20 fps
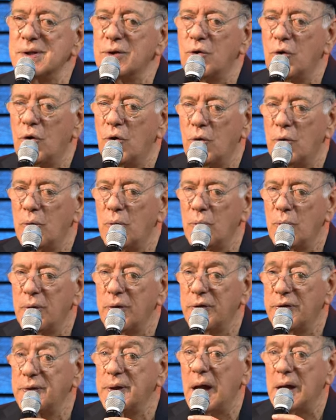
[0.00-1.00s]
ago
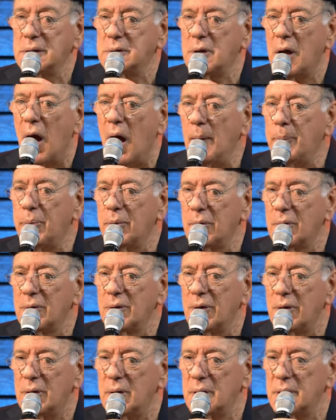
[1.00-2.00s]
with Ted
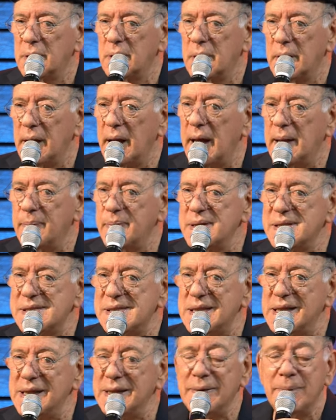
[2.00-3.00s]
Koppel on
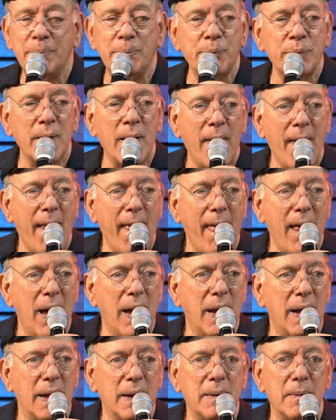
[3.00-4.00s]
ABC,
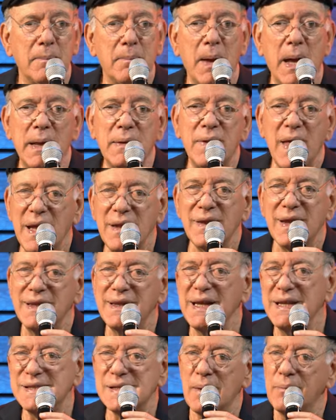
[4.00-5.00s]
and then they
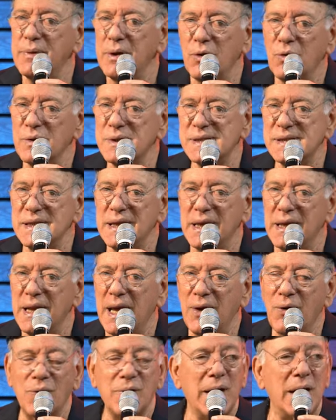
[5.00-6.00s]
did something on
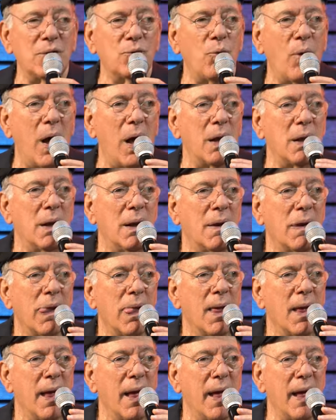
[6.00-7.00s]
CNN on that one,
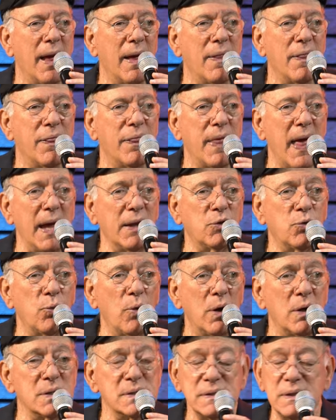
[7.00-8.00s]
and that
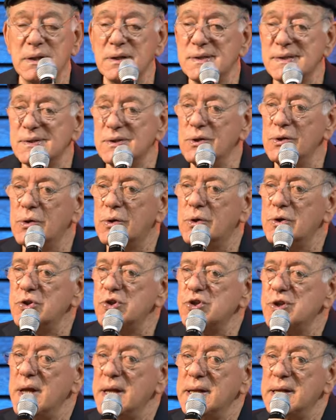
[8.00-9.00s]
was the
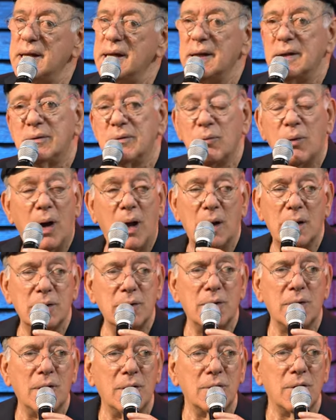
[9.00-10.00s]
search they did. Well,
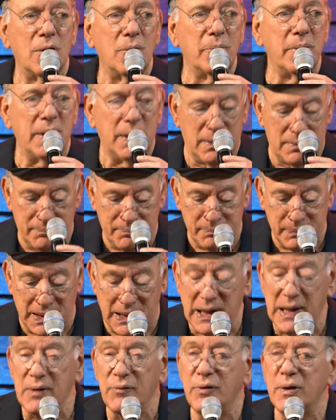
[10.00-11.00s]
you're not going to be
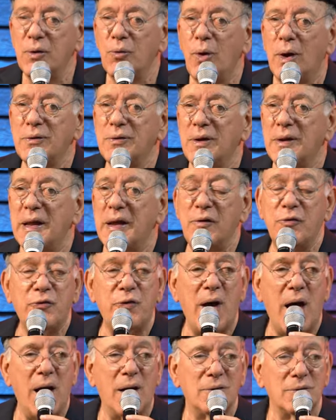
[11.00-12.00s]
believing what they
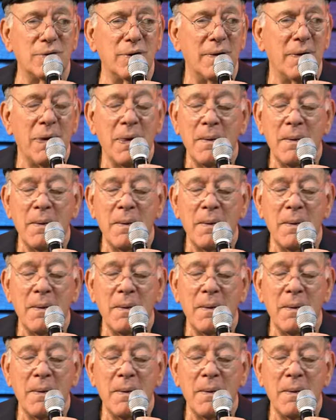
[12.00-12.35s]
found.